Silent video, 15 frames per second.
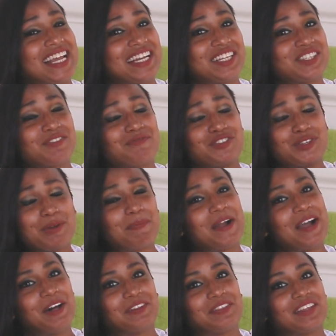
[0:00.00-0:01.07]
and it's super
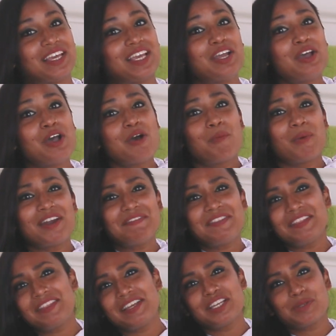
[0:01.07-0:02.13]
healthy. One of
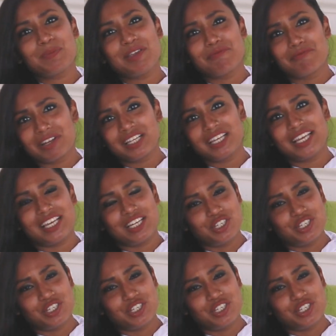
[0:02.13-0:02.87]
the things we really